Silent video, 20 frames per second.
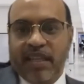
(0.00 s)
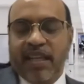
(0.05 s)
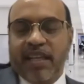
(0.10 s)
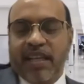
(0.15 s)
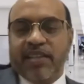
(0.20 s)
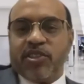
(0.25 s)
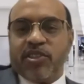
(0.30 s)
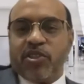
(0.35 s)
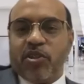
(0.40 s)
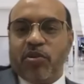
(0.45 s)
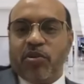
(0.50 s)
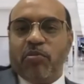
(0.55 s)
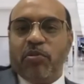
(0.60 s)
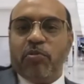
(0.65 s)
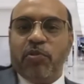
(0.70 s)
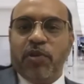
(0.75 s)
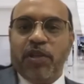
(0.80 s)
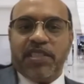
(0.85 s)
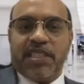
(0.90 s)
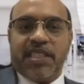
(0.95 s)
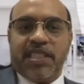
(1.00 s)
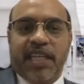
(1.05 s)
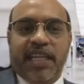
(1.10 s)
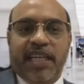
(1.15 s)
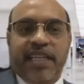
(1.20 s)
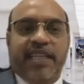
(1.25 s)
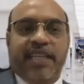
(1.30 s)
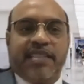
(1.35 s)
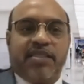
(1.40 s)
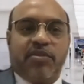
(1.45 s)
So we'll say,
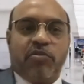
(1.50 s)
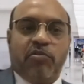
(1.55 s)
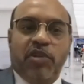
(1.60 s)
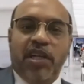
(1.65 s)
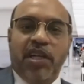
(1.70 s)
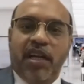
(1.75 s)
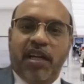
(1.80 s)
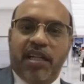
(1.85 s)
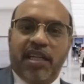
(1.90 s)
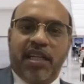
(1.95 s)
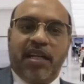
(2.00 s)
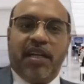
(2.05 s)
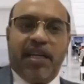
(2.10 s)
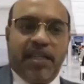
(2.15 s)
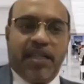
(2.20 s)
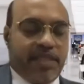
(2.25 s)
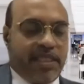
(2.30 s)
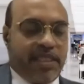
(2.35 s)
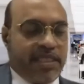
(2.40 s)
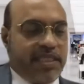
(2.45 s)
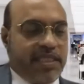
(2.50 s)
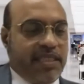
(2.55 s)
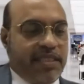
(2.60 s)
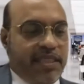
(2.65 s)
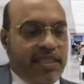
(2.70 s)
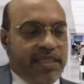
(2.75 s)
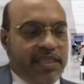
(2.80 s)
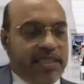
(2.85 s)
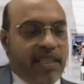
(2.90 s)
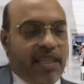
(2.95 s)
yes, we are this is
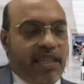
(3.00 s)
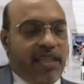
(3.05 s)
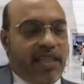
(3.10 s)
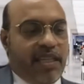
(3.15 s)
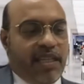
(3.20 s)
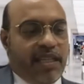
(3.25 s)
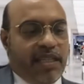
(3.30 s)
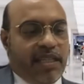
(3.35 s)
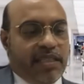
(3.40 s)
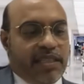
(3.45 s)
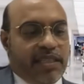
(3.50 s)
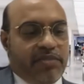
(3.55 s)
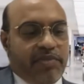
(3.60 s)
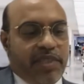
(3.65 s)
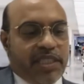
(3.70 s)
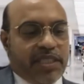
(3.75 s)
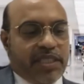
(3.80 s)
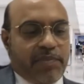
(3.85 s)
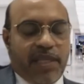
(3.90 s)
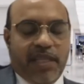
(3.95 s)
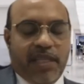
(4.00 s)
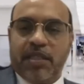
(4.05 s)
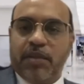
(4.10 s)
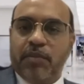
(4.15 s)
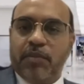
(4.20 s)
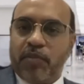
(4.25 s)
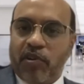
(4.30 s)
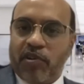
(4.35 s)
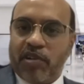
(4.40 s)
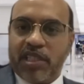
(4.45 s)
digital risk
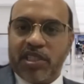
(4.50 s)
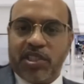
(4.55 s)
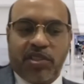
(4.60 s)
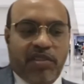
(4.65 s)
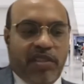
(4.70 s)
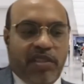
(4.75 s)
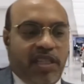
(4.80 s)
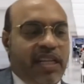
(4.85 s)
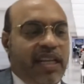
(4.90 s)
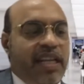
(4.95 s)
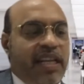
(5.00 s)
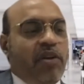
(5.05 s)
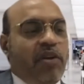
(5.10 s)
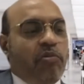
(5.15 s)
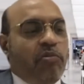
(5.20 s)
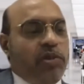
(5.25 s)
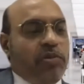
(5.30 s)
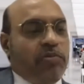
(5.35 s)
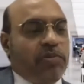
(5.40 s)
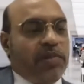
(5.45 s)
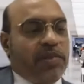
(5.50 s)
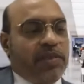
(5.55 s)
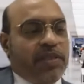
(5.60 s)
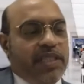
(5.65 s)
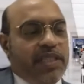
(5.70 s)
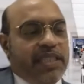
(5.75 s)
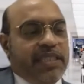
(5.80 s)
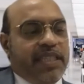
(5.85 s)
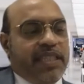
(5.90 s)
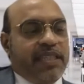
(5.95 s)
protection.
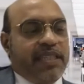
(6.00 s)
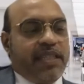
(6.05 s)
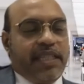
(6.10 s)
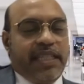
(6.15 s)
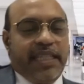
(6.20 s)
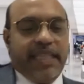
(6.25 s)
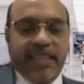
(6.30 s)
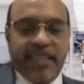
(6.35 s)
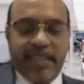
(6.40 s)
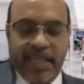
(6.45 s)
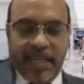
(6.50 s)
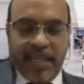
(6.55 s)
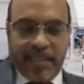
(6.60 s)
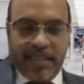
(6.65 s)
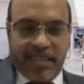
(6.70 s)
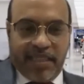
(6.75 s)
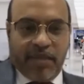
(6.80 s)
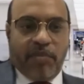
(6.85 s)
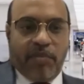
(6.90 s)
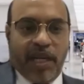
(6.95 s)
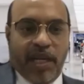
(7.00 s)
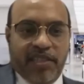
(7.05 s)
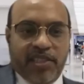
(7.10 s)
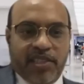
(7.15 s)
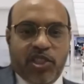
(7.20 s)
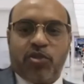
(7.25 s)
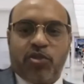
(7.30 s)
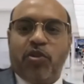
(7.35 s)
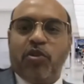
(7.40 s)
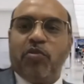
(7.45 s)
In that
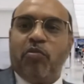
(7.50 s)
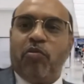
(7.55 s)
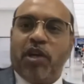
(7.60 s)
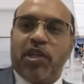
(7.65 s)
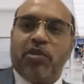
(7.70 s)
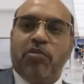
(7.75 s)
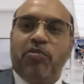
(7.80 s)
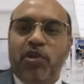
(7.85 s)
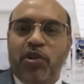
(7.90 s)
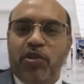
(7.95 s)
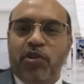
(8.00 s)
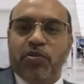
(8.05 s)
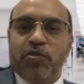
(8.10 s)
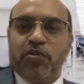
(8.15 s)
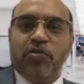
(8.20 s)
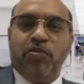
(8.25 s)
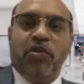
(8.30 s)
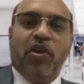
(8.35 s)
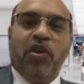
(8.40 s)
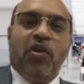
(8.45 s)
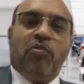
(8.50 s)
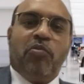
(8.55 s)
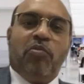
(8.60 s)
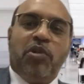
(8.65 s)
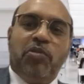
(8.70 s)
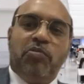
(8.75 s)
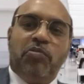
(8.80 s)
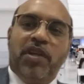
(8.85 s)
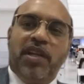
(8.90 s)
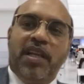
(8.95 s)
milestone, what we will do, we
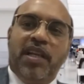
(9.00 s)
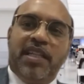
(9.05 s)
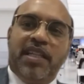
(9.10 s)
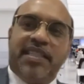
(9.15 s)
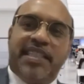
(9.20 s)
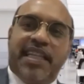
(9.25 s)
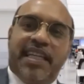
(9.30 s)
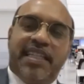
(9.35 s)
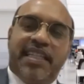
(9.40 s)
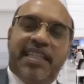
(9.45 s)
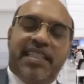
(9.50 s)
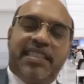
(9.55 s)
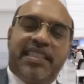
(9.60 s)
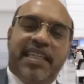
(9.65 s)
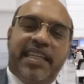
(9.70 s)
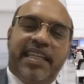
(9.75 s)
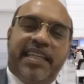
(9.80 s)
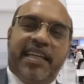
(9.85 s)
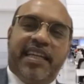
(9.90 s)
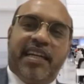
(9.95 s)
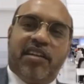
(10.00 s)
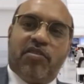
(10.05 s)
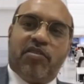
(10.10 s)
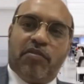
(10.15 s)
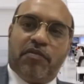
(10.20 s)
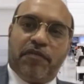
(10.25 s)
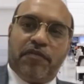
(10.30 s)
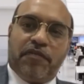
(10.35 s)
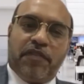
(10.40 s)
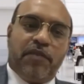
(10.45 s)
will take care
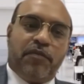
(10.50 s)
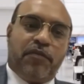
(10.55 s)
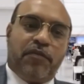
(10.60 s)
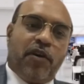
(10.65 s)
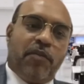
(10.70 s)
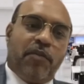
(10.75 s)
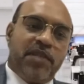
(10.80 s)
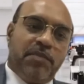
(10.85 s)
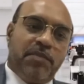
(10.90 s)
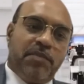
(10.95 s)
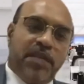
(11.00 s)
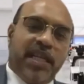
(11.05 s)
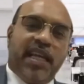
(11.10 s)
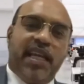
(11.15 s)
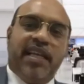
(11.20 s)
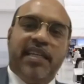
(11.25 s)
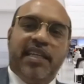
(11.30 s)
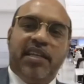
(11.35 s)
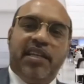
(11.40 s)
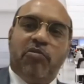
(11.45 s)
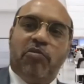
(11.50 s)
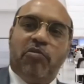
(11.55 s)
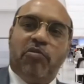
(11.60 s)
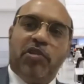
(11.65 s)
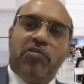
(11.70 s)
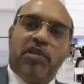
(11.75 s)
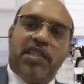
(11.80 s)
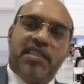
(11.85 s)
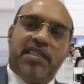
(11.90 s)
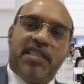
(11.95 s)
of from the beginning. When
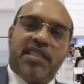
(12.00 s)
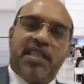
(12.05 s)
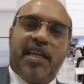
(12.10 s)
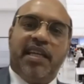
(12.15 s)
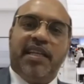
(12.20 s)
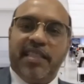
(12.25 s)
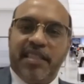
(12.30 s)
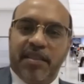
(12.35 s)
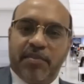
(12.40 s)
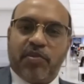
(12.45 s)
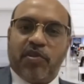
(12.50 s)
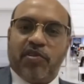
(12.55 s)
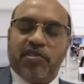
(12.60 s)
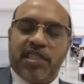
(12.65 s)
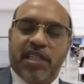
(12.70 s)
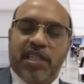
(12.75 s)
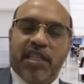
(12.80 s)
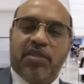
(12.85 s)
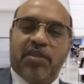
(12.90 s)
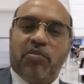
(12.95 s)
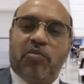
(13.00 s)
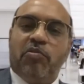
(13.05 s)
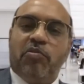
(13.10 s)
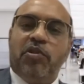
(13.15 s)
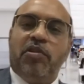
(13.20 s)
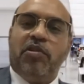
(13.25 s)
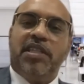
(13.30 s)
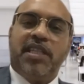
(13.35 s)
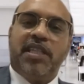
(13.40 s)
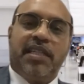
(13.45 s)
we're designing the project,
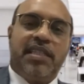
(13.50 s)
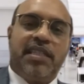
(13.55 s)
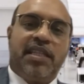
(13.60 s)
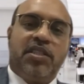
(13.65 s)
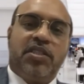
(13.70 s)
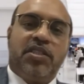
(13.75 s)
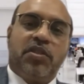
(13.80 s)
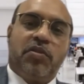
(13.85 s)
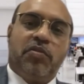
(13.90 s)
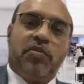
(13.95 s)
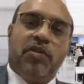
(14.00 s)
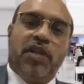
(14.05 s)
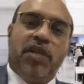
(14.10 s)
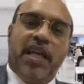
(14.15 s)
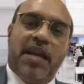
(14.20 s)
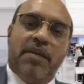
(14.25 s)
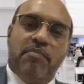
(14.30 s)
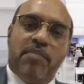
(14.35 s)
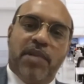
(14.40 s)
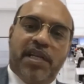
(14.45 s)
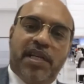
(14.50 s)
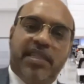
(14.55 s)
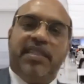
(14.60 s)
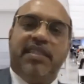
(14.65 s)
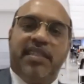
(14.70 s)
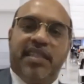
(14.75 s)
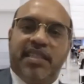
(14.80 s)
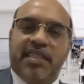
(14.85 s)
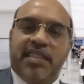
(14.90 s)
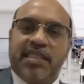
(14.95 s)
we
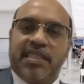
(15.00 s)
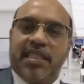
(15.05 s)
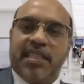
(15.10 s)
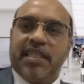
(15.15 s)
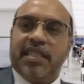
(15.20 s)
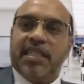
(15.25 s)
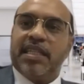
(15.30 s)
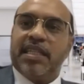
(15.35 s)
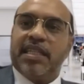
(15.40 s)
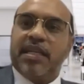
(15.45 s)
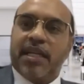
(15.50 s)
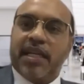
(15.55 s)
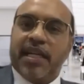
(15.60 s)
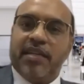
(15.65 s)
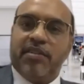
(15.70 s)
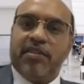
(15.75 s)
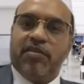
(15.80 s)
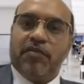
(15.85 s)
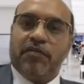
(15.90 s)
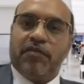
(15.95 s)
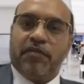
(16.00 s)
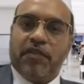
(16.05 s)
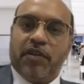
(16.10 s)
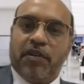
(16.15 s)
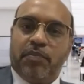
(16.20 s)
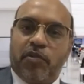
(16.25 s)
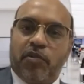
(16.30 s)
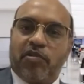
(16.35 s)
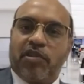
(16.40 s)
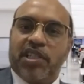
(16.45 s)
embedded this kind of
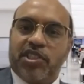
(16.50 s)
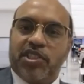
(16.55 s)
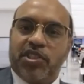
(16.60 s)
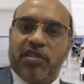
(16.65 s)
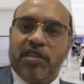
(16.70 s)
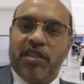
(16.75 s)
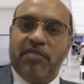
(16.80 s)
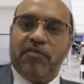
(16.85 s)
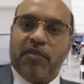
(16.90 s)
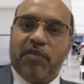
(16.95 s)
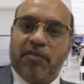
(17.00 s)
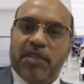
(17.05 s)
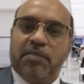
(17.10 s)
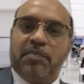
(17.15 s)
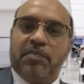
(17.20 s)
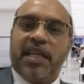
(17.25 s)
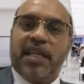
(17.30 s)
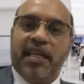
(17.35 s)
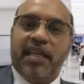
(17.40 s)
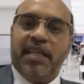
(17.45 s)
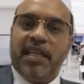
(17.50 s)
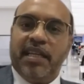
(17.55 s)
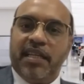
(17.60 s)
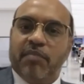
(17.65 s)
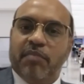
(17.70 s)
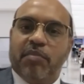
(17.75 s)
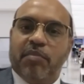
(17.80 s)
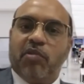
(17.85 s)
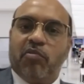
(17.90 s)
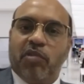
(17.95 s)
protection from the beginning.
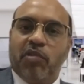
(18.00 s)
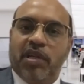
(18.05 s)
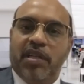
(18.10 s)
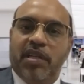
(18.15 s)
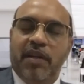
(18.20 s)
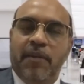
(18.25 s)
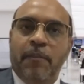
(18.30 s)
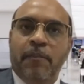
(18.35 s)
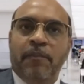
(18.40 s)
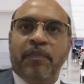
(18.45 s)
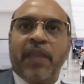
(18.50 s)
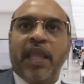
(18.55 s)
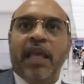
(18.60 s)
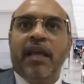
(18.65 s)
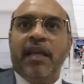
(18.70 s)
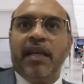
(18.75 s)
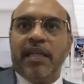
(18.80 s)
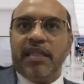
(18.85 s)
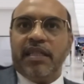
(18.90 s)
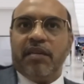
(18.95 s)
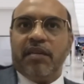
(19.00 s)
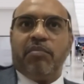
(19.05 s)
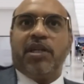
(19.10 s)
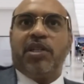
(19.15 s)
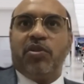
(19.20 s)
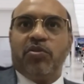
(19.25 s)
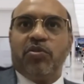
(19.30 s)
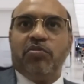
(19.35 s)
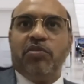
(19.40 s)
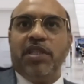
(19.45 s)
Number one.
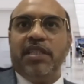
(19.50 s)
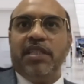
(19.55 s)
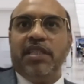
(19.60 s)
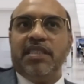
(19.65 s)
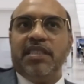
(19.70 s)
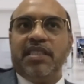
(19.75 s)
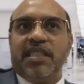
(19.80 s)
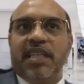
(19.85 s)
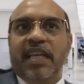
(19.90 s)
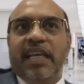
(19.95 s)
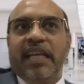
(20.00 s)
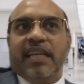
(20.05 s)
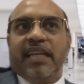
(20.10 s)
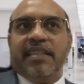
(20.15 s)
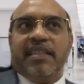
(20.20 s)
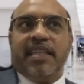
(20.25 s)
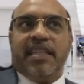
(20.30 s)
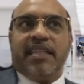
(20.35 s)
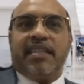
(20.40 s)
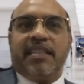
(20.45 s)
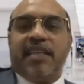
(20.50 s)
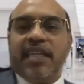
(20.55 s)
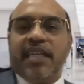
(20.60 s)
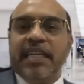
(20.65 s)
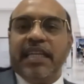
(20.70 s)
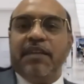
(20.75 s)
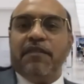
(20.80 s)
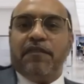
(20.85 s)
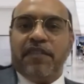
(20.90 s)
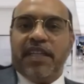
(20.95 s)
Number two is that
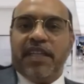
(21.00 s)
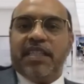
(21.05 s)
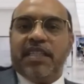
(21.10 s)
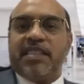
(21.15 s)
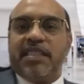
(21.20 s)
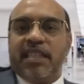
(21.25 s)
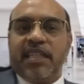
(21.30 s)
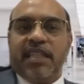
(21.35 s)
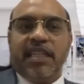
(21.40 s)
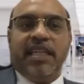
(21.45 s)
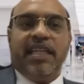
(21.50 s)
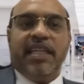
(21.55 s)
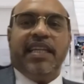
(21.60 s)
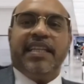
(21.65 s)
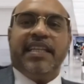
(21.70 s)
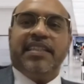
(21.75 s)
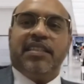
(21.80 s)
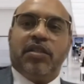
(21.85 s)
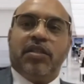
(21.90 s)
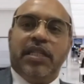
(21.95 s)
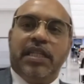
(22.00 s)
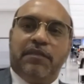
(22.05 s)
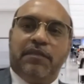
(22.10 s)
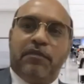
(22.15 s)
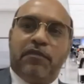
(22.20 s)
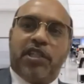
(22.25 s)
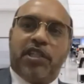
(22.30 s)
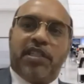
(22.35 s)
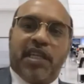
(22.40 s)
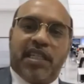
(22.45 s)
if necessary, if
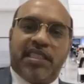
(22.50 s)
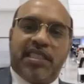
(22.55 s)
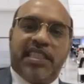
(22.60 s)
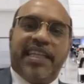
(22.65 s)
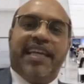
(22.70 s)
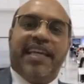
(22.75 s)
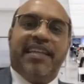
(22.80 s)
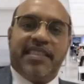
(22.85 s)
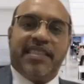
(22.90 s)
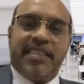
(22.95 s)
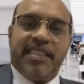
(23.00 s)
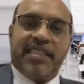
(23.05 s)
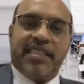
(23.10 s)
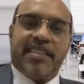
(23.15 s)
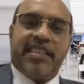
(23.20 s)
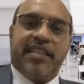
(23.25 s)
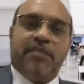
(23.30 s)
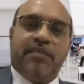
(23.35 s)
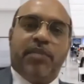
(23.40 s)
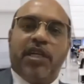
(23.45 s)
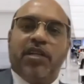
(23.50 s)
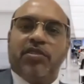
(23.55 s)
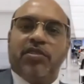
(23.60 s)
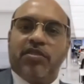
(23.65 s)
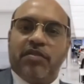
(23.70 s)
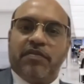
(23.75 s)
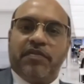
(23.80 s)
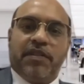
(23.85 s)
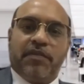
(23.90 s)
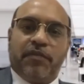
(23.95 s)
we are touching any system because
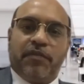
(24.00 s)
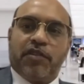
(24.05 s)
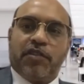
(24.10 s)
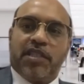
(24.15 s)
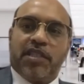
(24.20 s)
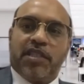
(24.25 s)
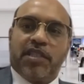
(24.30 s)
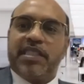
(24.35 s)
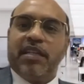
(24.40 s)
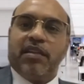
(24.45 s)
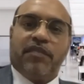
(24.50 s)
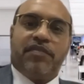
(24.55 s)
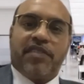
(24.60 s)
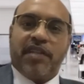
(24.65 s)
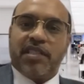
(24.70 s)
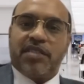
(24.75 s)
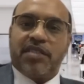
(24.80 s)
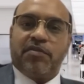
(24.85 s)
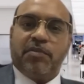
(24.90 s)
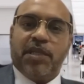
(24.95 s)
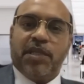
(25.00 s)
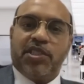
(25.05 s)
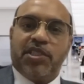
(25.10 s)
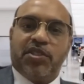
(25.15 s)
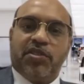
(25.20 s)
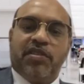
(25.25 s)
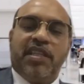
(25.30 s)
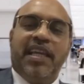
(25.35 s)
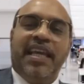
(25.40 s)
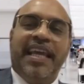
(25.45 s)
of for the sake of
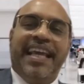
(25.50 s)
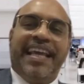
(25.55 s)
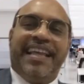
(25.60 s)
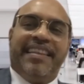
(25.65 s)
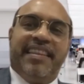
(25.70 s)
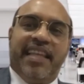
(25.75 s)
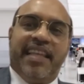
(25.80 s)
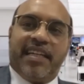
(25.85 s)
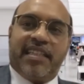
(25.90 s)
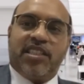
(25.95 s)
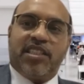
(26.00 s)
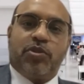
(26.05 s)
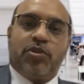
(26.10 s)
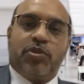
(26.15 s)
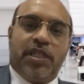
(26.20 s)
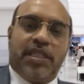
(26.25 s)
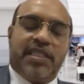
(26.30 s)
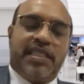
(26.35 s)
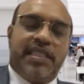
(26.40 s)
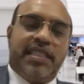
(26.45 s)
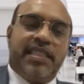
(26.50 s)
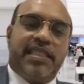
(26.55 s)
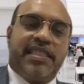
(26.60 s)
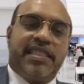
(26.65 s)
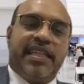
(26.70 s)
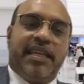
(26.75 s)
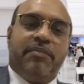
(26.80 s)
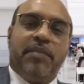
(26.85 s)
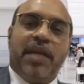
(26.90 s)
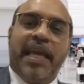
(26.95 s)
transformation, that
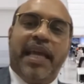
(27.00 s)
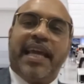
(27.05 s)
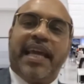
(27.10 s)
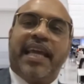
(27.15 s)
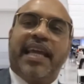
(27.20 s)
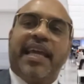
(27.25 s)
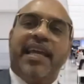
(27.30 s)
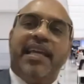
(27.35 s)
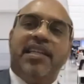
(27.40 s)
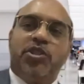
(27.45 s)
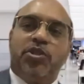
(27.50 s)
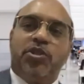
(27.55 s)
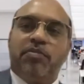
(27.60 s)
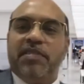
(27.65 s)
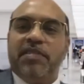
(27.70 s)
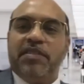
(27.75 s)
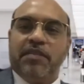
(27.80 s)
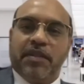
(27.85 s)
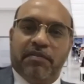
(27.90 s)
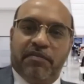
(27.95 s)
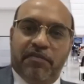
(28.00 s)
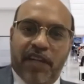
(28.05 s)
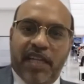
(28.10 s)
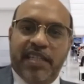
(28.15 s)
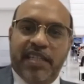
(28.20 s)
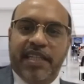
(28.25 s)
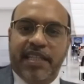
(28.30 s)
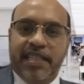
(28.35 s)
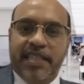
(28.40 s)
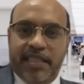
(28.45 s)
system again should be
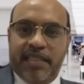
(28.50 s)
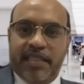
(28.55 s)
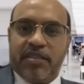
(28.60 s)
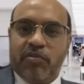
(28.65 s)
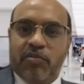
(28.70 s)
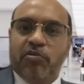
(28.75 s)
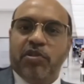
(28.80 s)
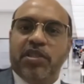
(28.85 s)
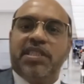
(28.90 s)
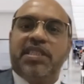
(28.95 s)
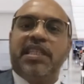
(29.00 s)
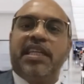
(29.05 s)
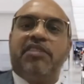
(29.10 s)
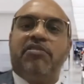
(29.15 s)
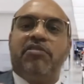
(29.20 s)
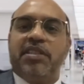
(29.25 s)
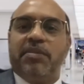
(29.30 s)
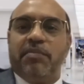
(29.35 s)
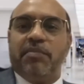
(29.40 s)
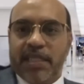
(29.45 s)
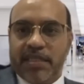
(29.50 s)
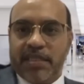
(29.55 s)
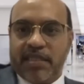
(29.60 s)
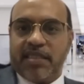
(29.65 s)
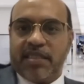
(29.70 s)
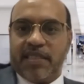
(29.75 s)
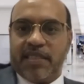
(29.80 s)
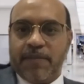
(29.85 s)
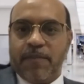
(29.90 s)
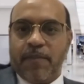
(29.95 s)
validated with security
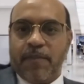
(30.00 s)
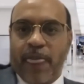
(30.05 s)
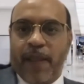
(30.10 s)
measures.